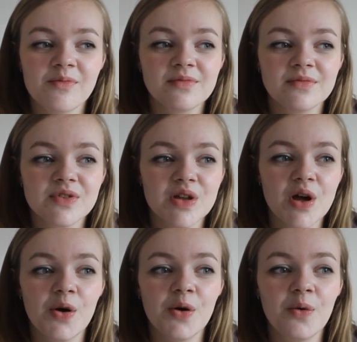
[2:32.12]

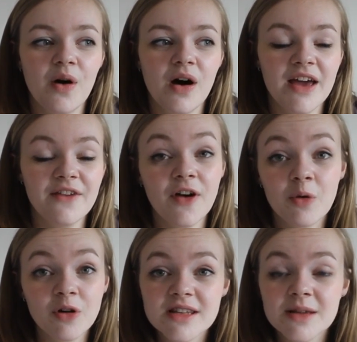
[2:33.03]
So if I
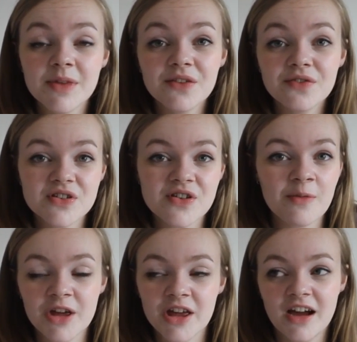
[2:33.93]
want something for
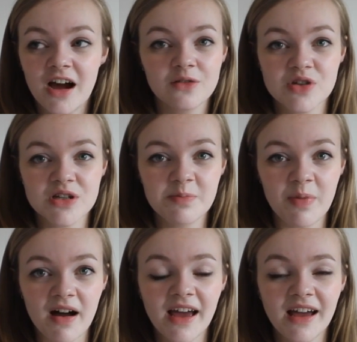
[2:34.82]
scrapbooking, I'll just
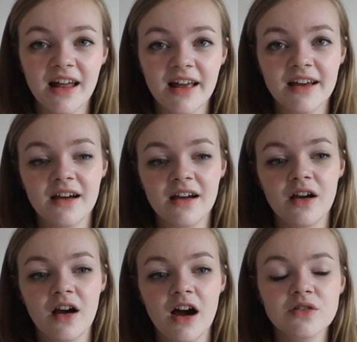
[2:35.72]
buy it. Like
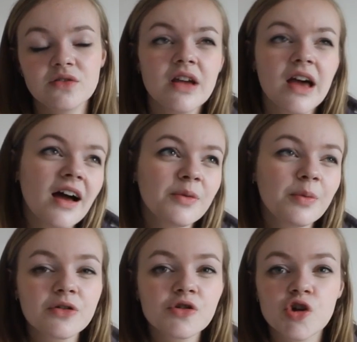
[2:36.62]
I
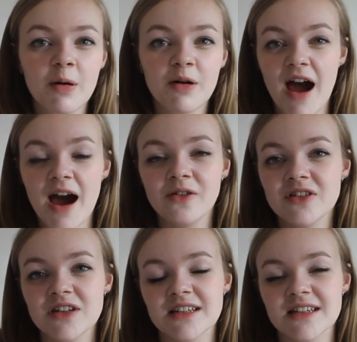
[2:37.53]
will shop
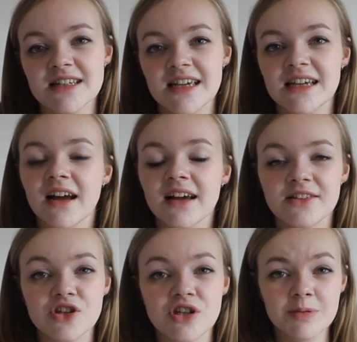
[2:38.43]
around and see like
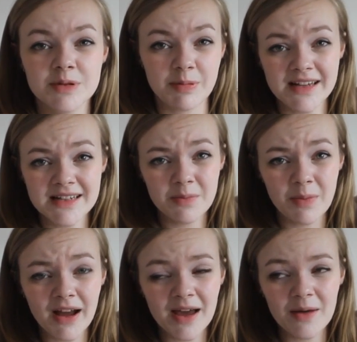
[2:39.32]
the cheapest place to
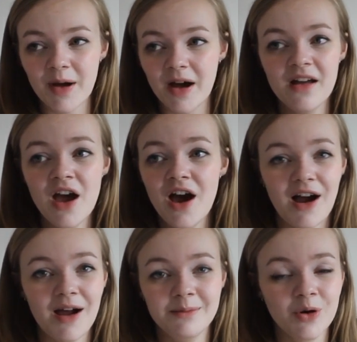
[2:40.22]
buy it, but
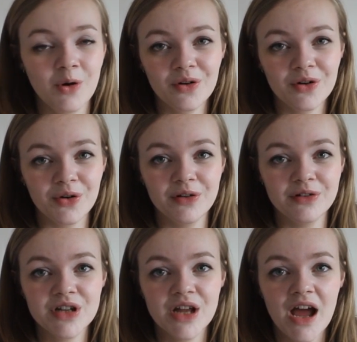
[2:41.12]
I'm not
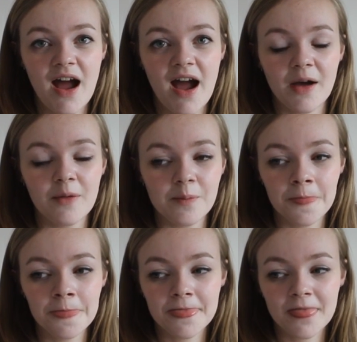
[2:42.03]
good
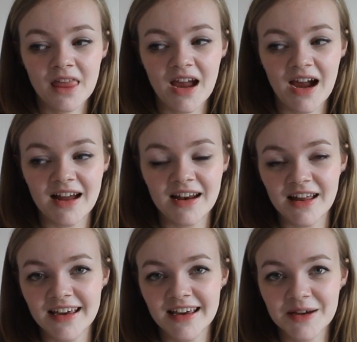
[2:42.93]
at
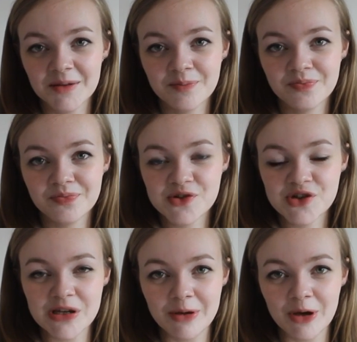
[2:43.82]
like
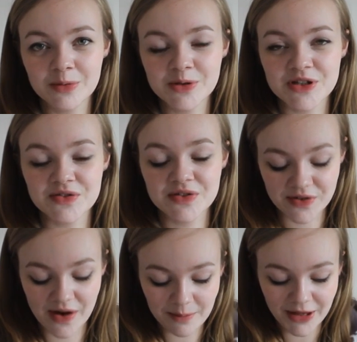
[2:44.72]
cheapy options for
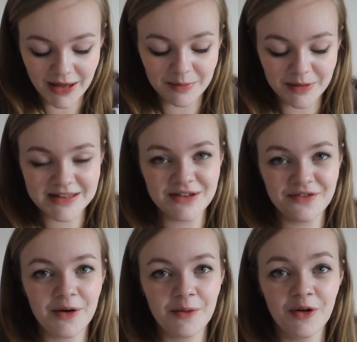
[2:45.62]
scrapbooking, because if
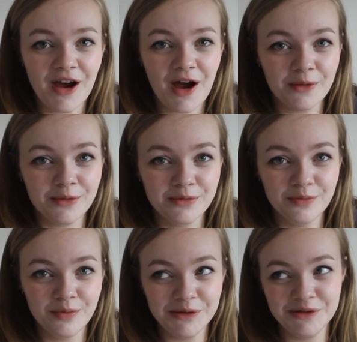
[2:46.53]
I want it, I
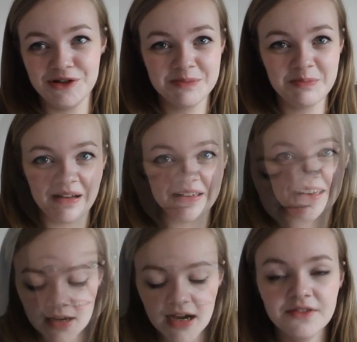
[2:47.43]
will just buy
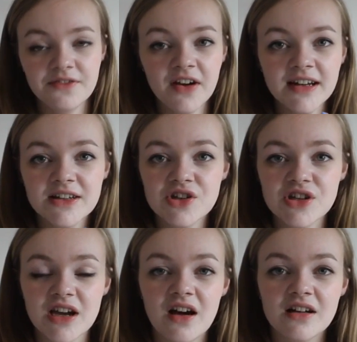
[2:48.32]
it. And finally
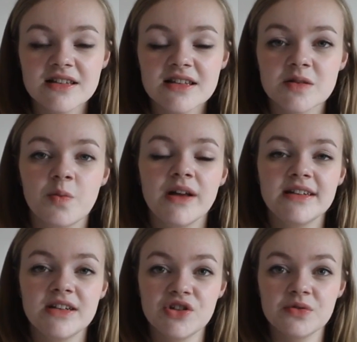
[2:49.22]
she asks, when
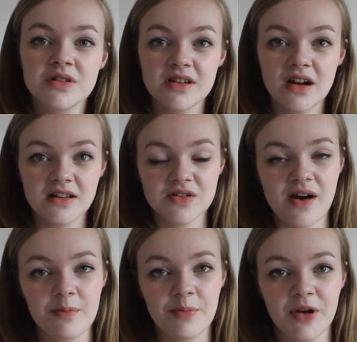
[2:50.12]
did you start
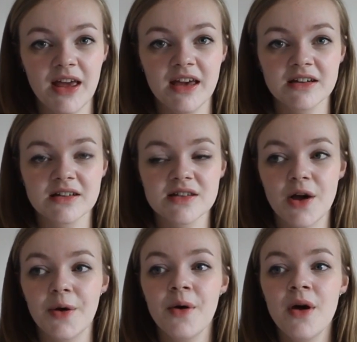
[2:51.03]
scrapbooking?
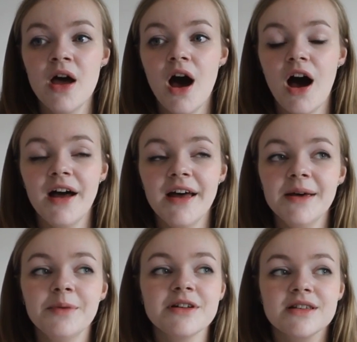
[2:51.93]
So I
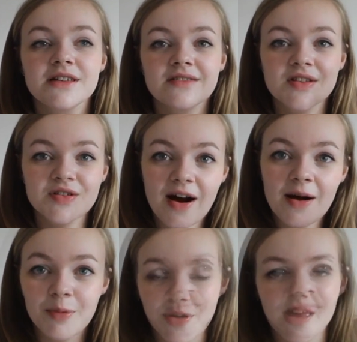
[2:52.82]
was
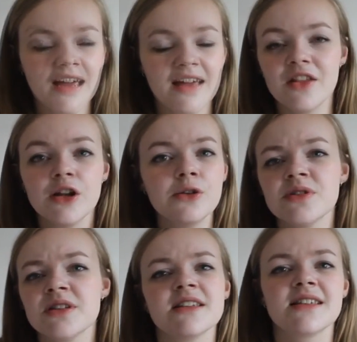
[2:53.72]
scrapbooking in the
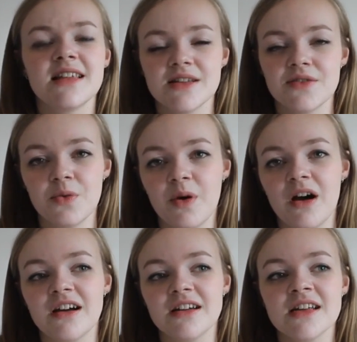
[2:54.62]
loosest sense of the
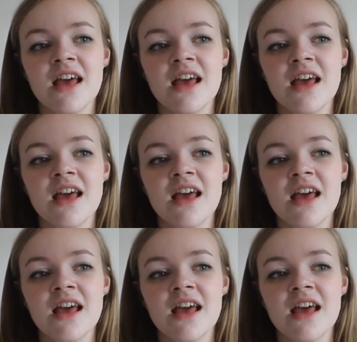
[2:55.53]
word.